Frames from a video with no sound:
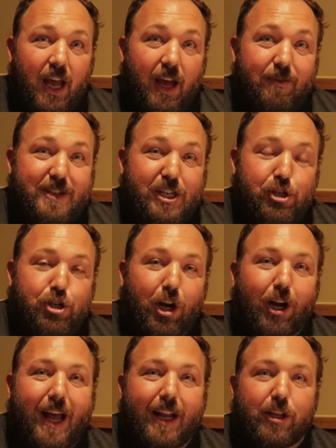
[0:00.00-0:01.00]
Visit
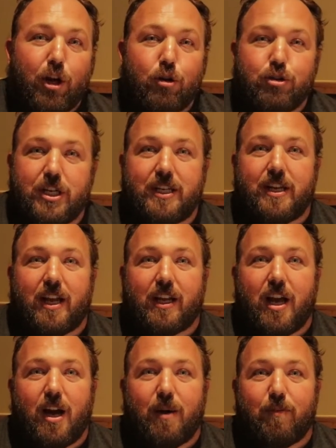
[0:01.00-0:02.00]

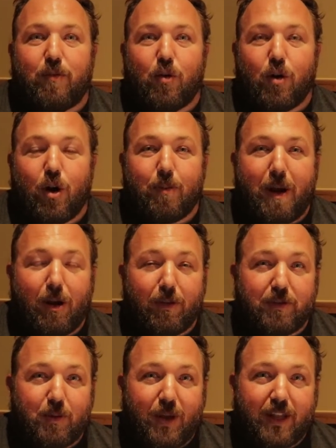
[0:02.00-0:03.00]
juggernautcoaching.com for our
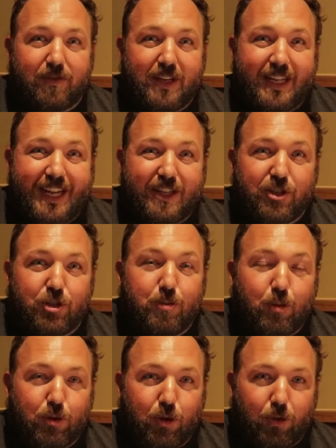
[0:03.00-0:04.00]
powerlifting, weightlifting, and
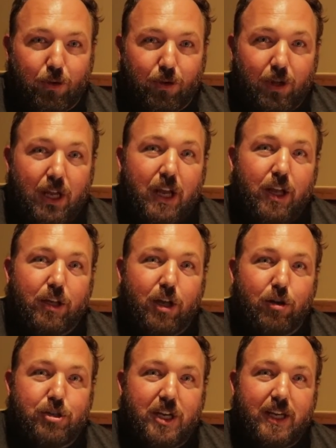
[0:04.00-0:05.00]
super total
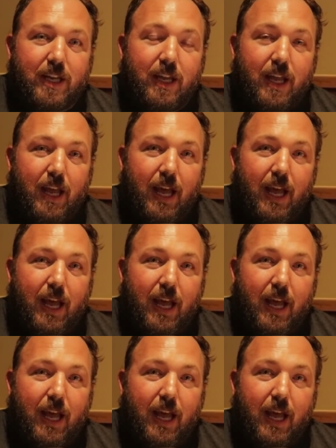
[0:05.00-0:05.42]
coaching.